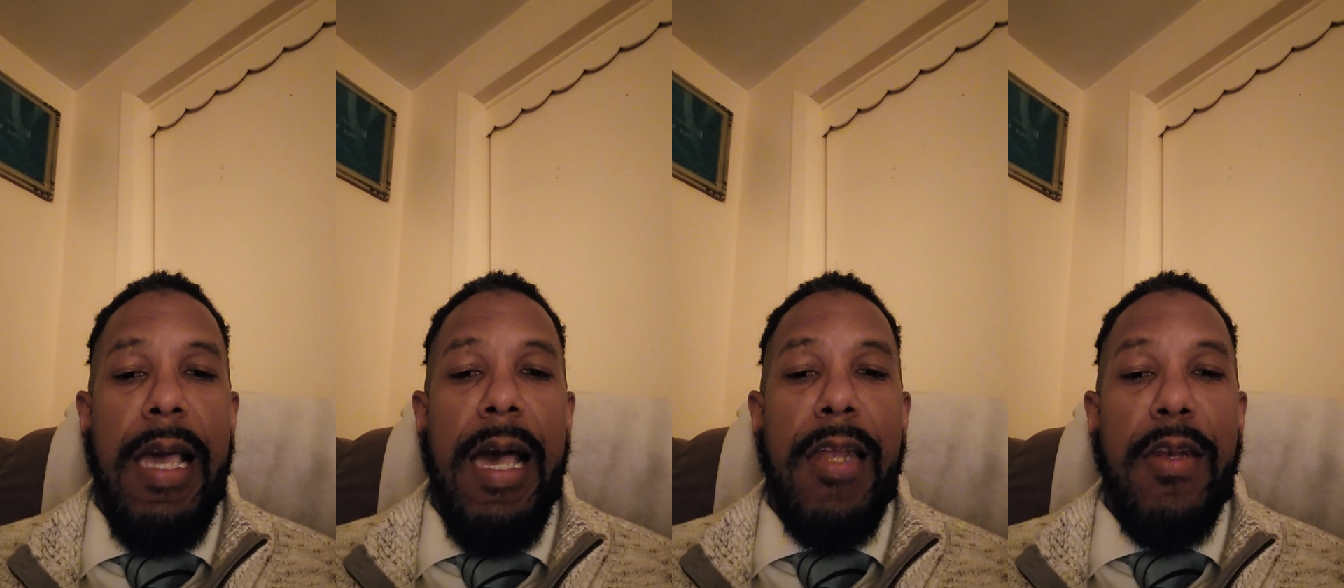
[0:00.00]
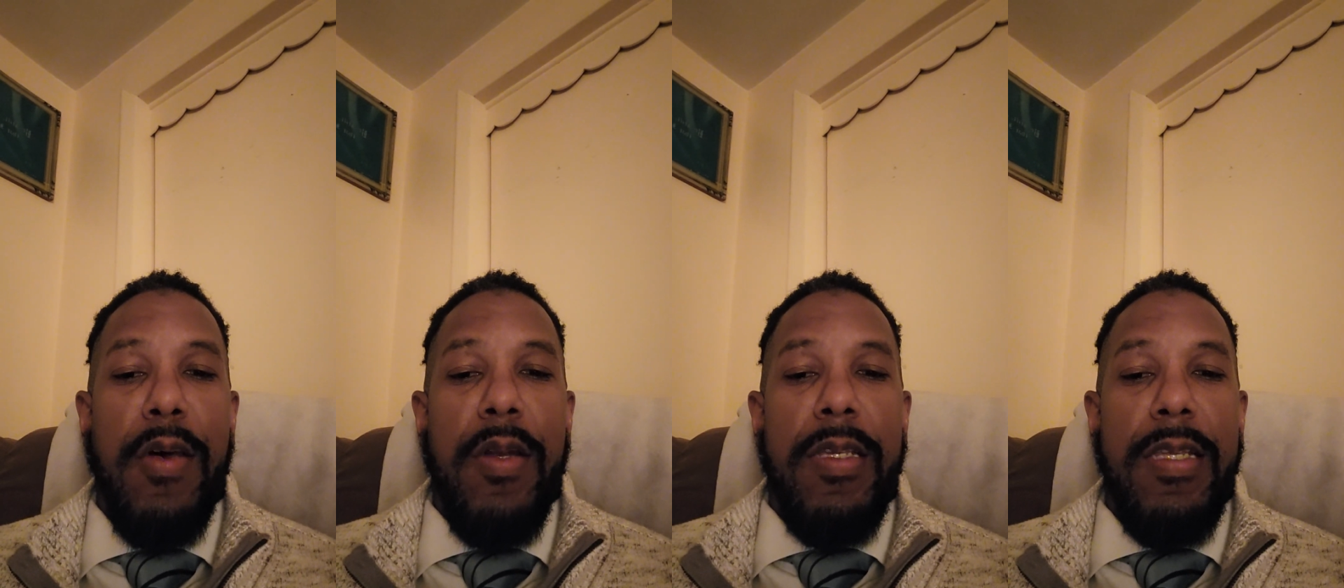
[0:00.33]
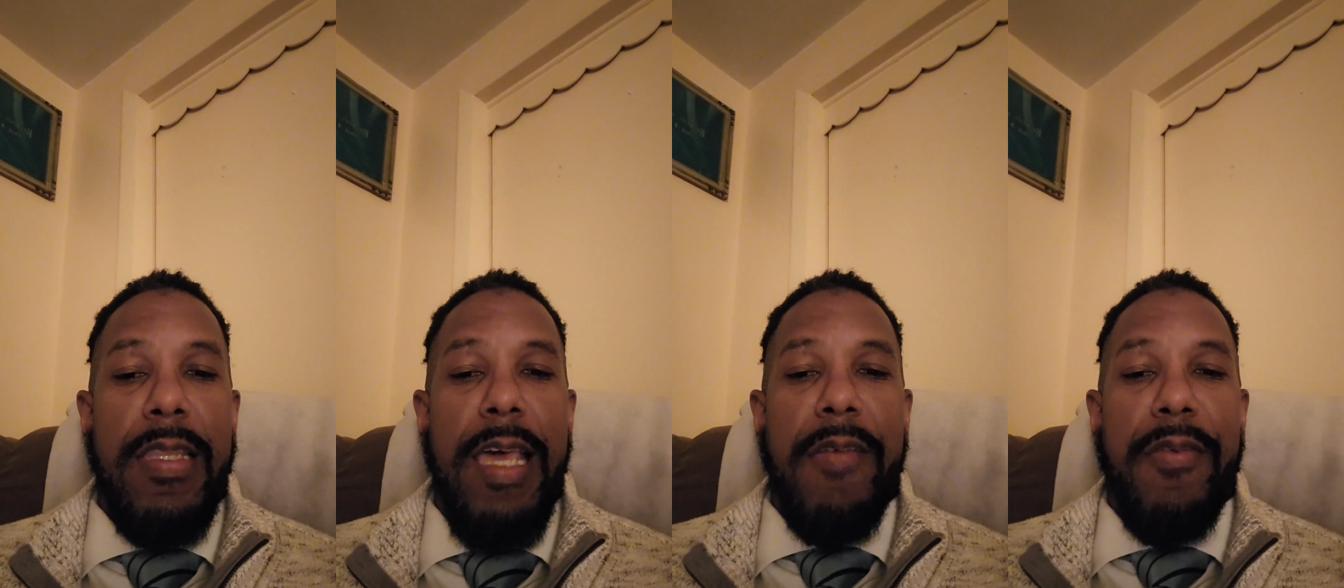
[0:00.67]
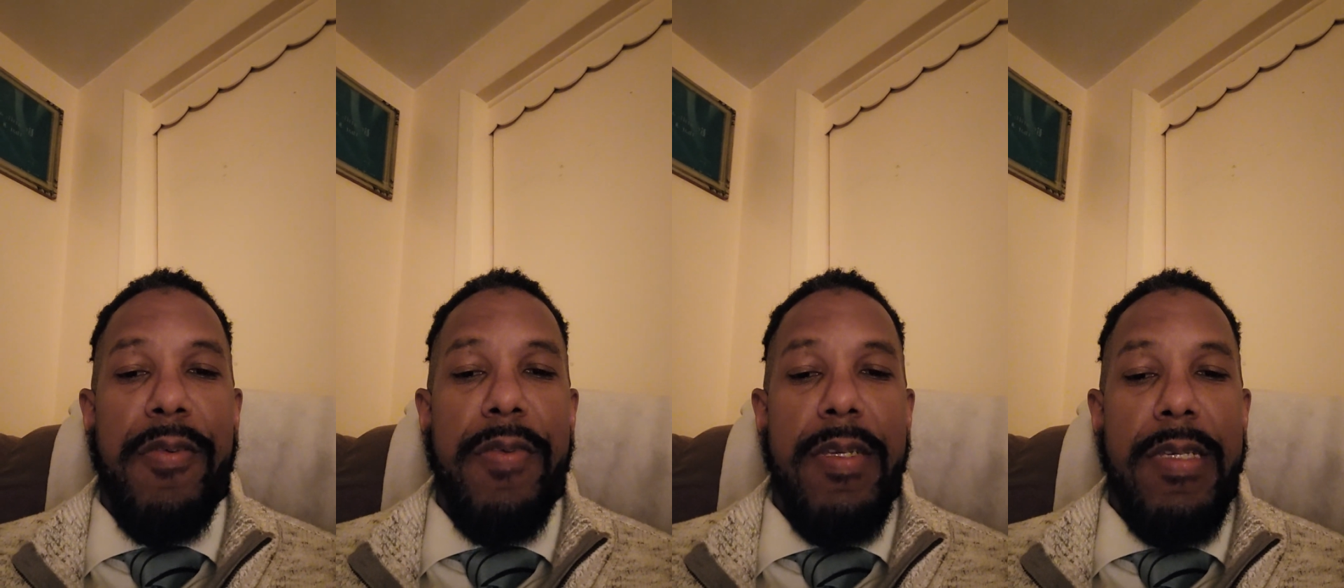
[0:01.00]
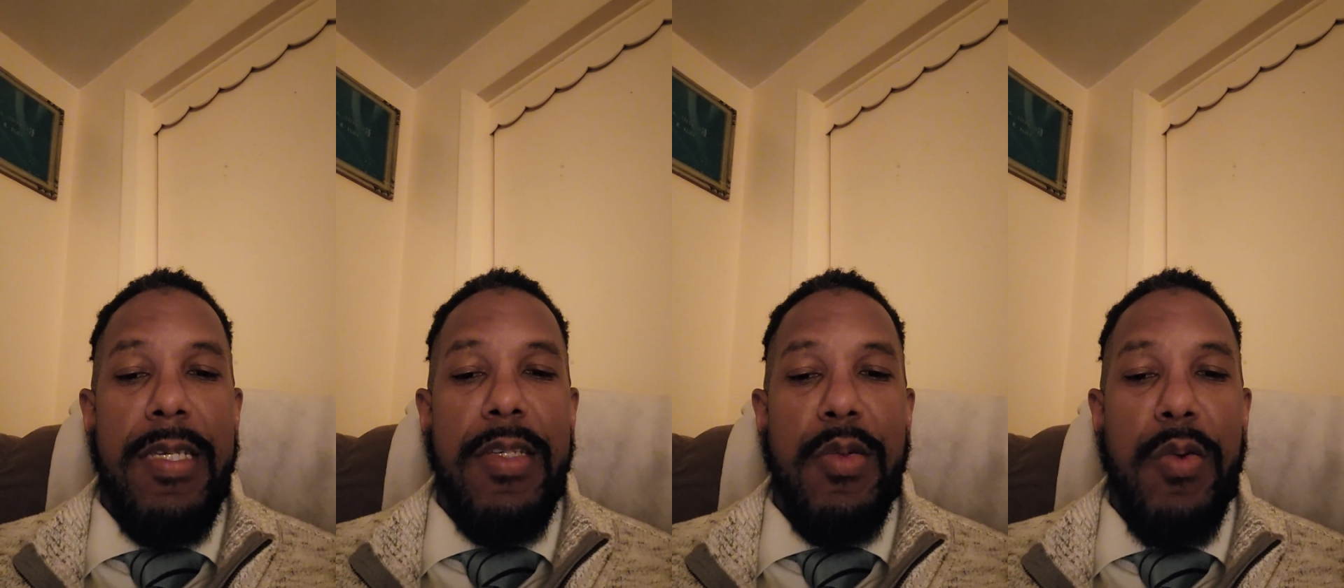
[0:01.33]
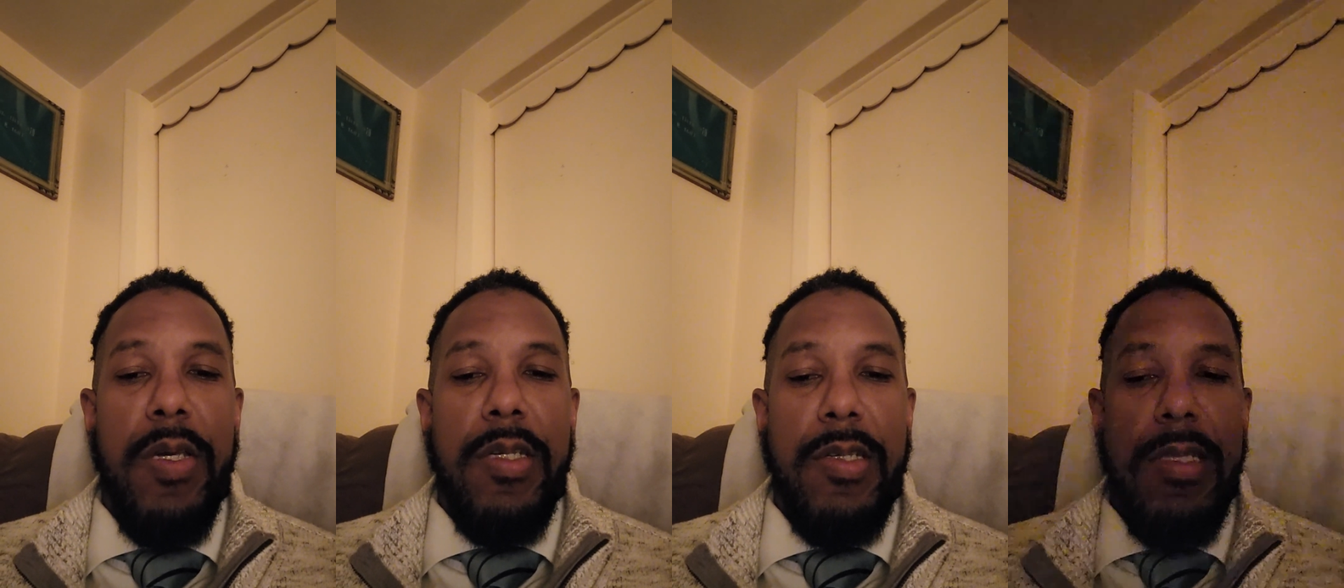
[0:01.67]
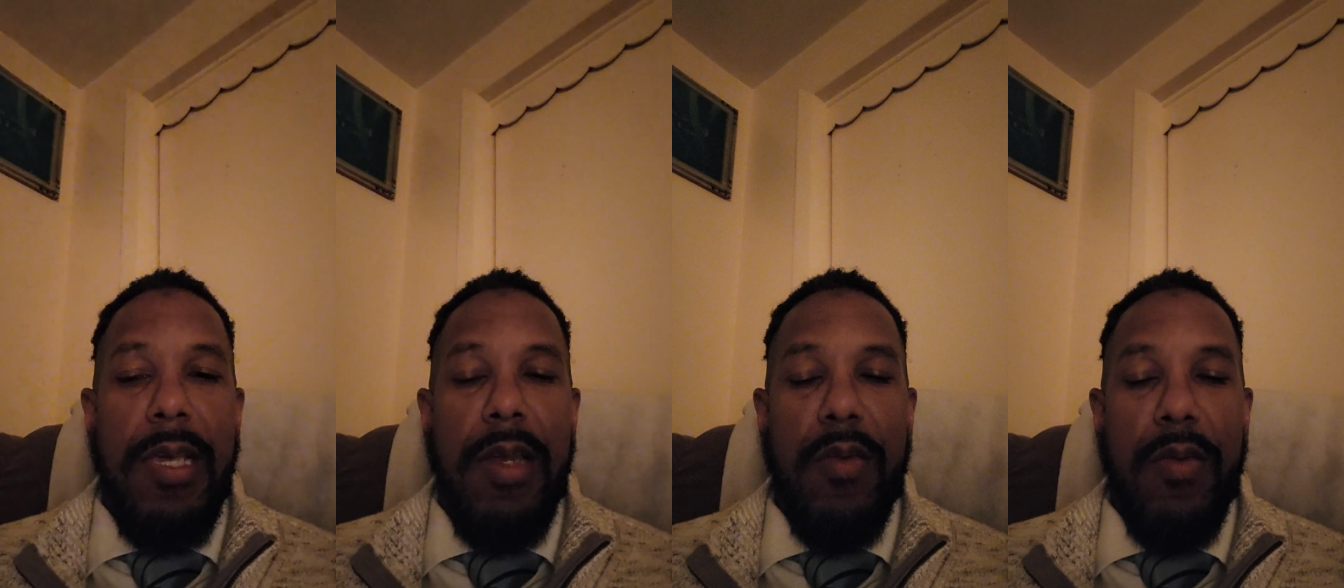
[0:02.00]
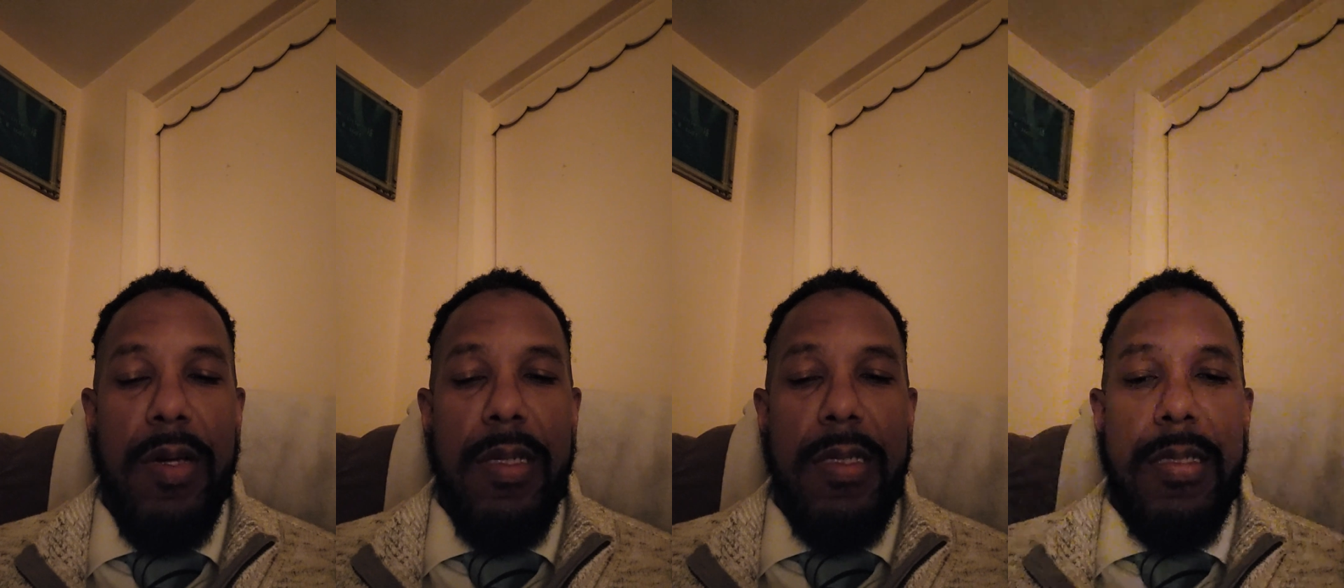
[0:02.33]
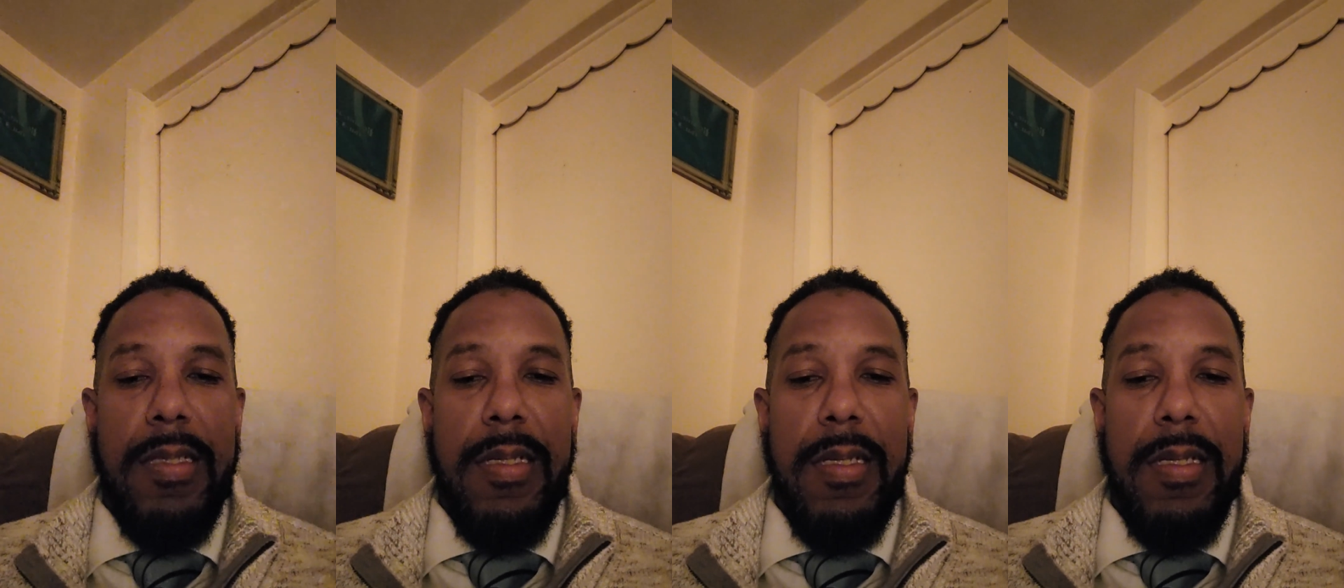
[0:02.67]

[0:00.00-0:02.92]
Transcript: God know that you're thankful for the situation that arose.